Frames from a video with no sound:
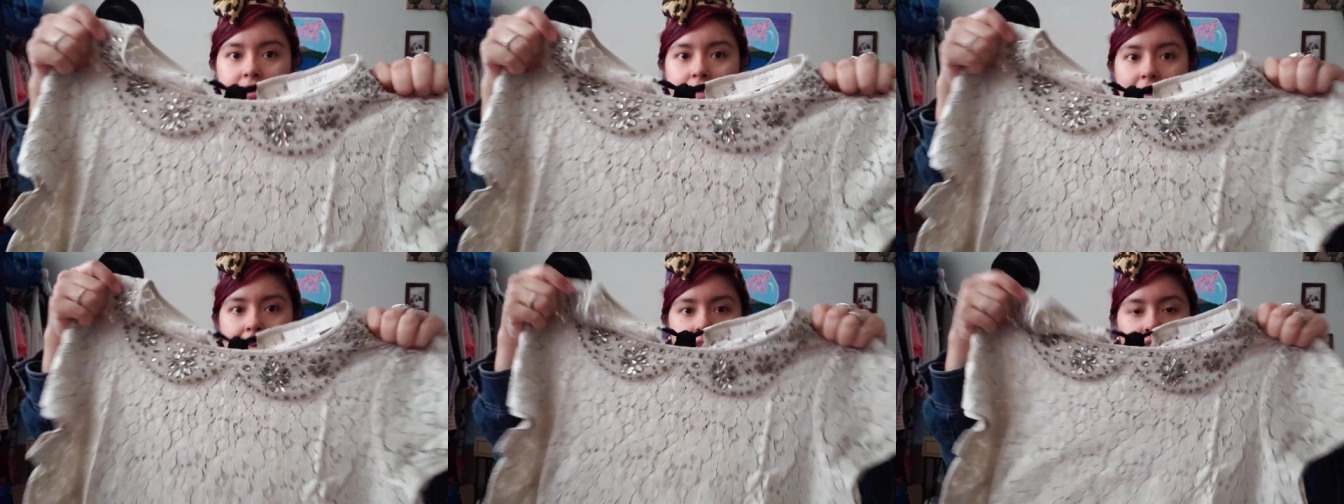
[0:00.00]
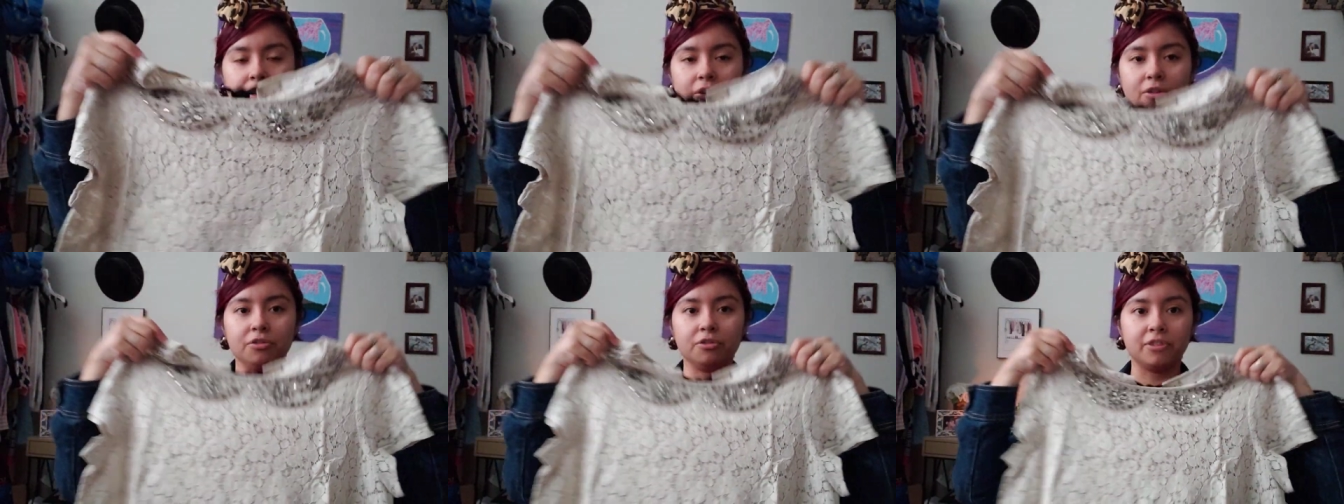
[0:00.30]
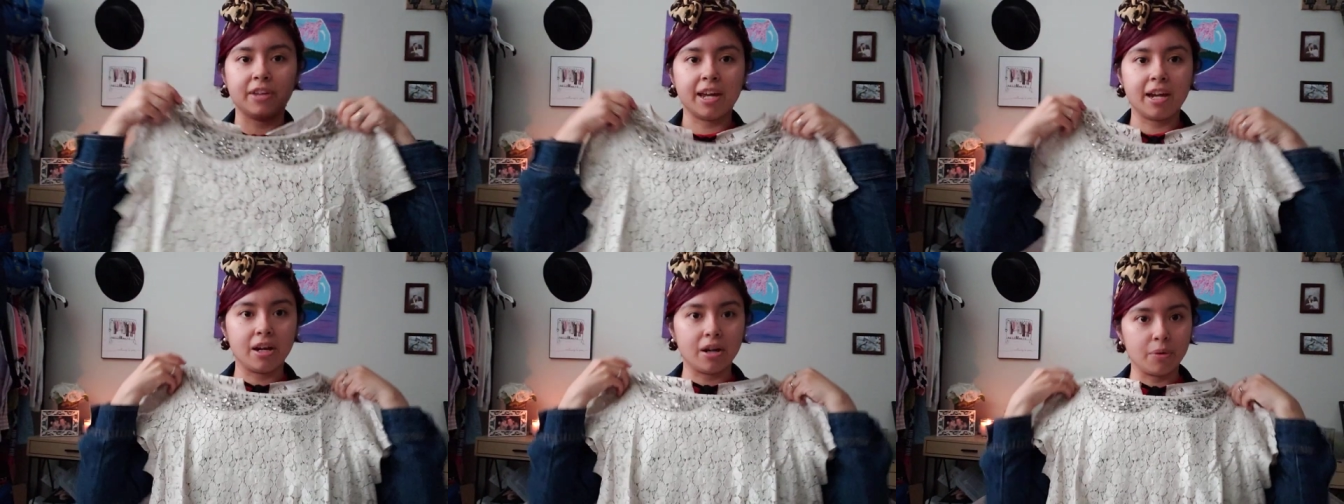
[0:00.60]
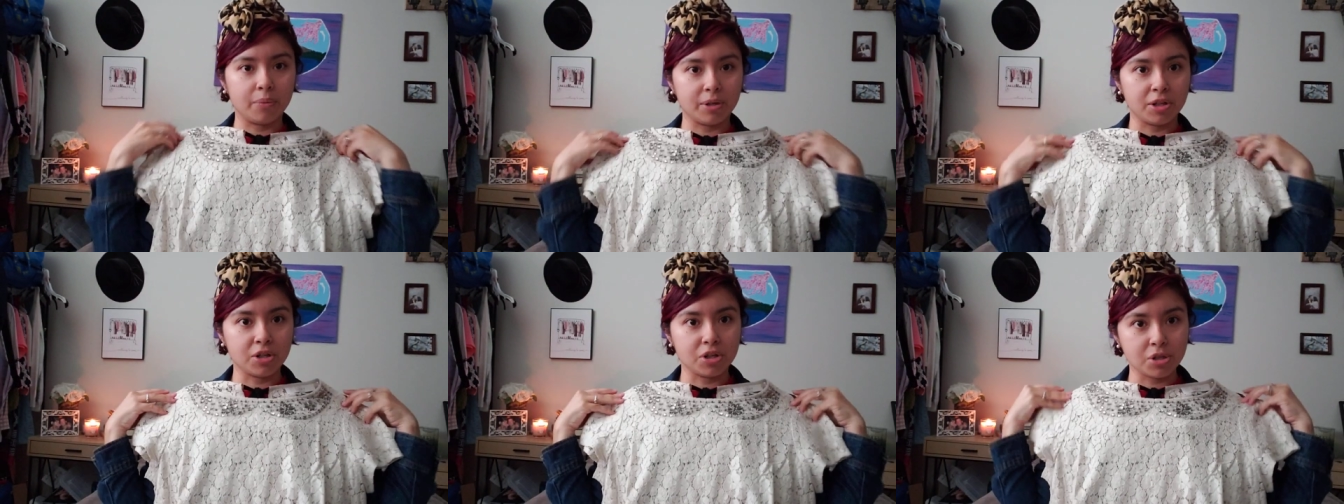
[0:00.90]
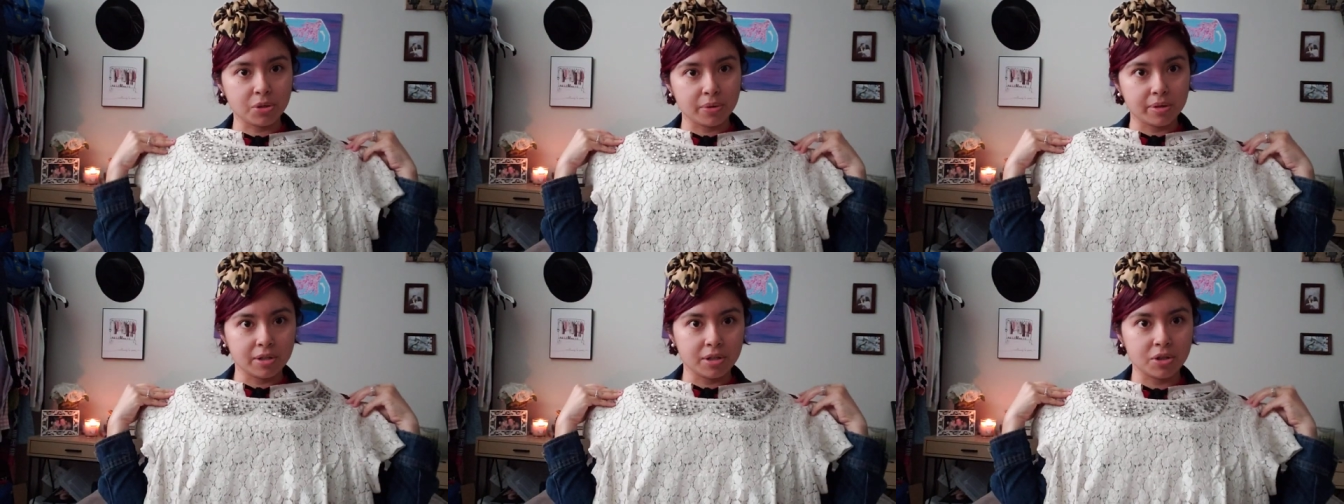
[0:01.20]
Add a little flair when you're
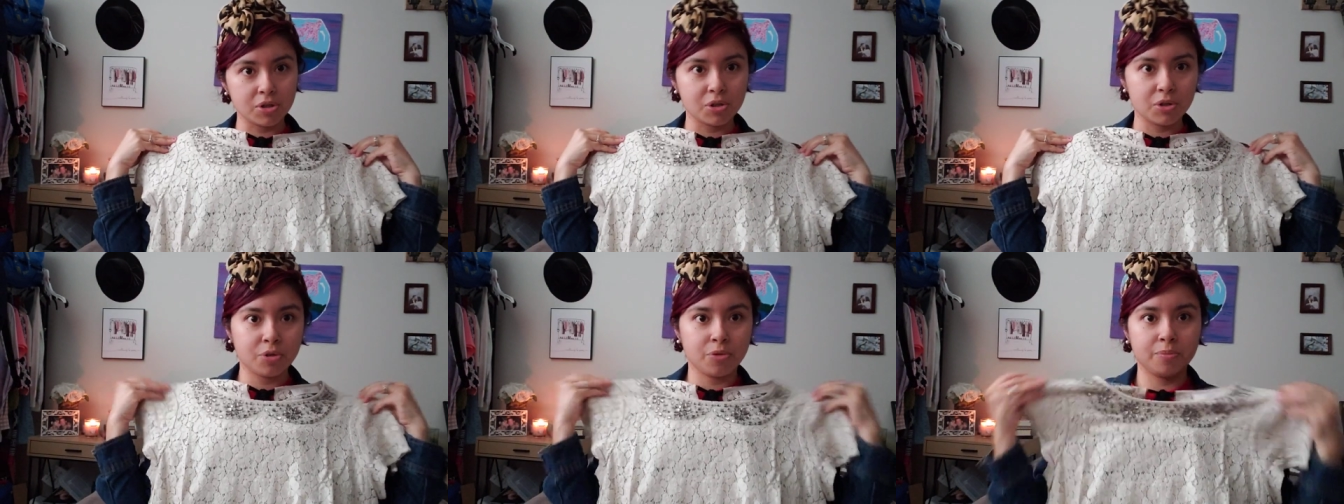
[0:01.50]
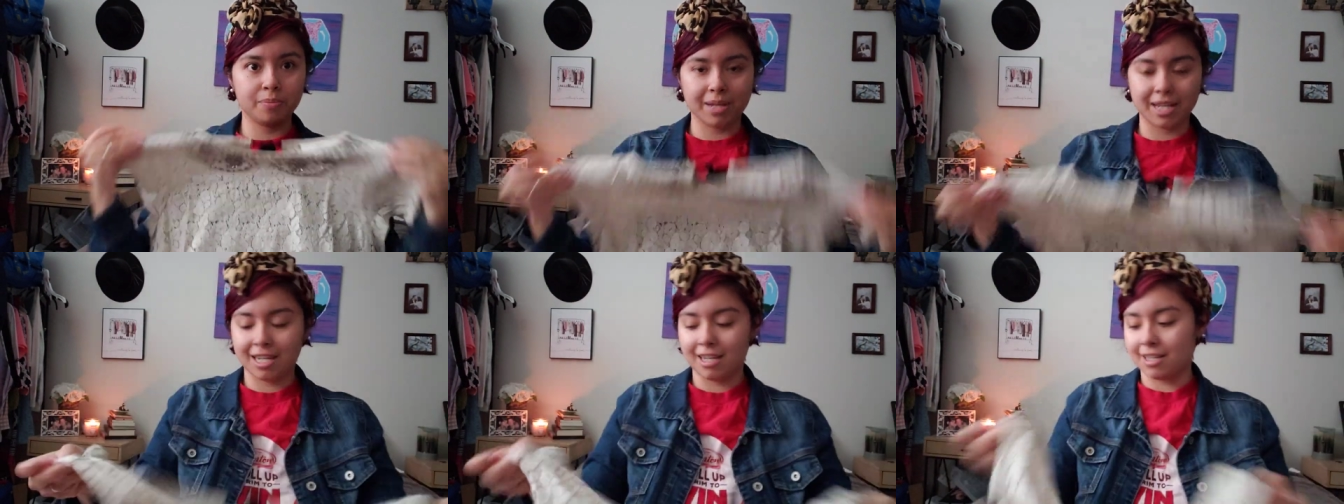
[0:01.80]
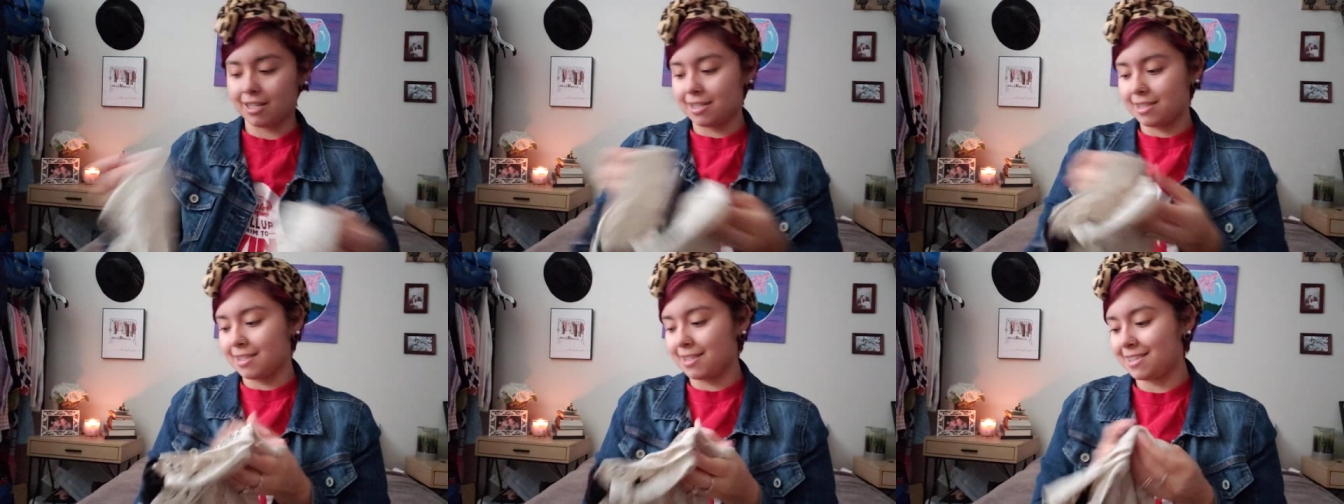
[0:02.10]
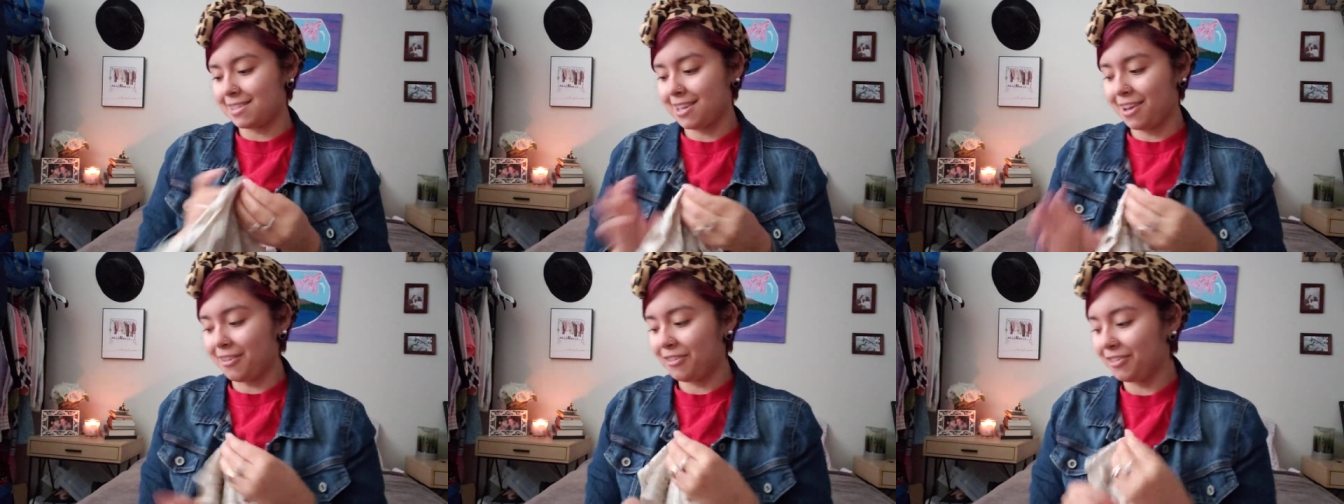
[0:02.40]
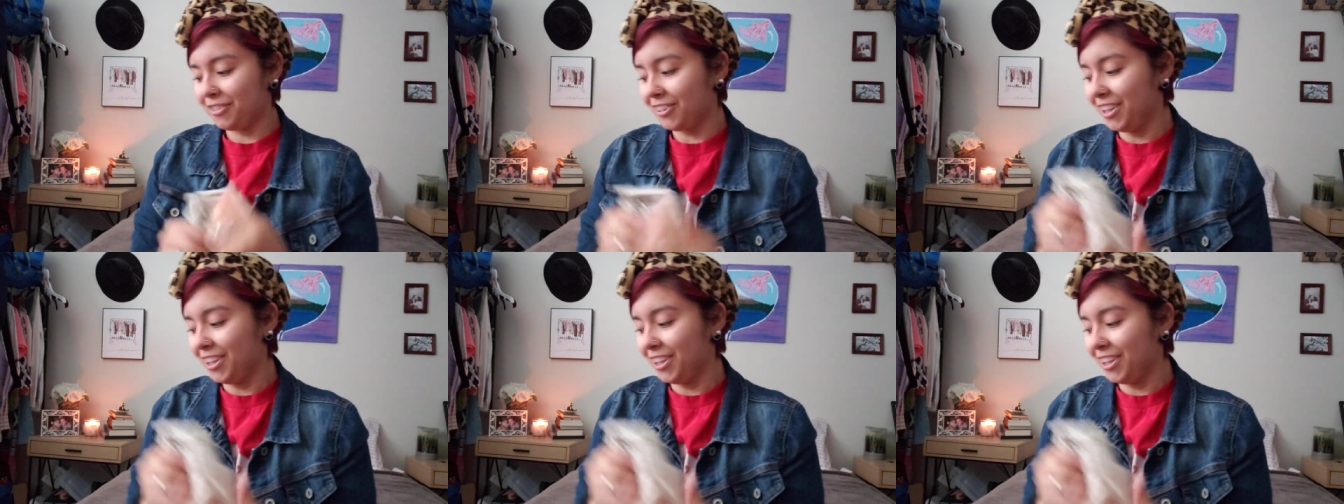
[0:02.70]
doing your Zoom meetings and stuff.